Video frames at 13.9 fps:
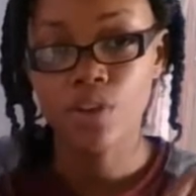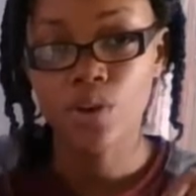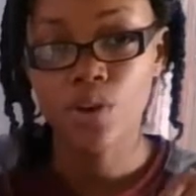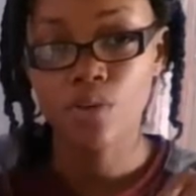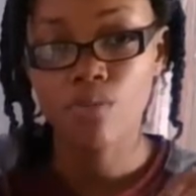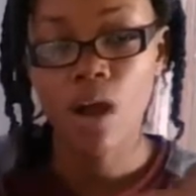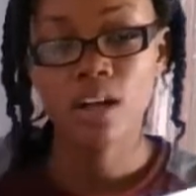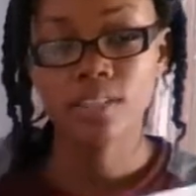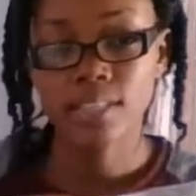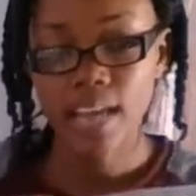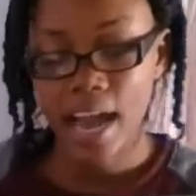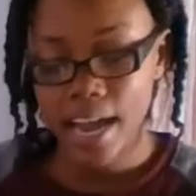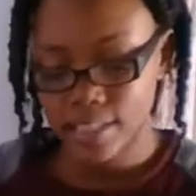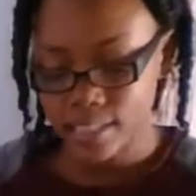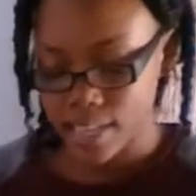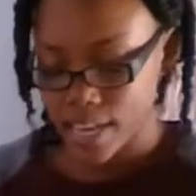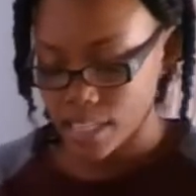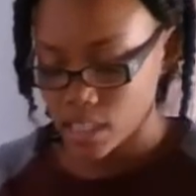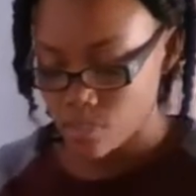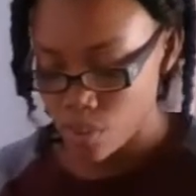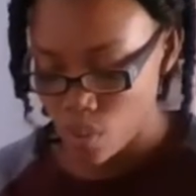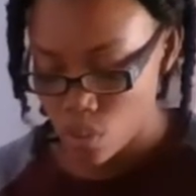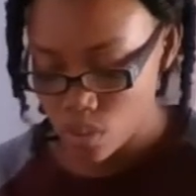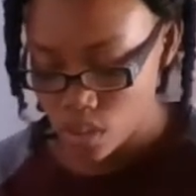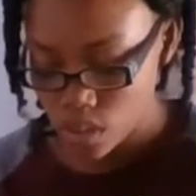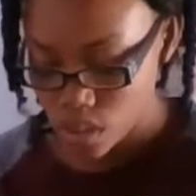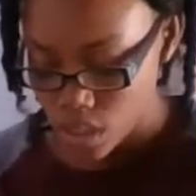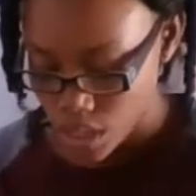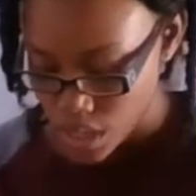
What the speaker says: your wrong sides exposed.